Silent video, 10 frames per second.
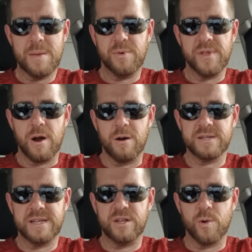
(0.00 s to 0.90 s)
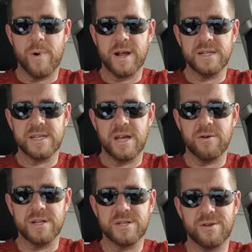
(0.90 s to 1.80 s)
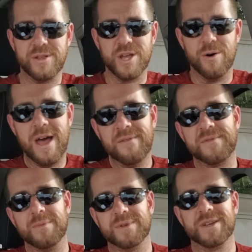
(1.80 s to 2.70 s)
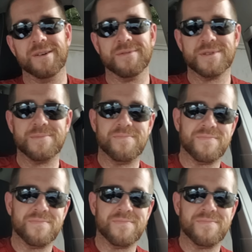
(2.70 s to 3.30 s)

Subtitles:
People that are saying to reconcile can certainly go F themselves.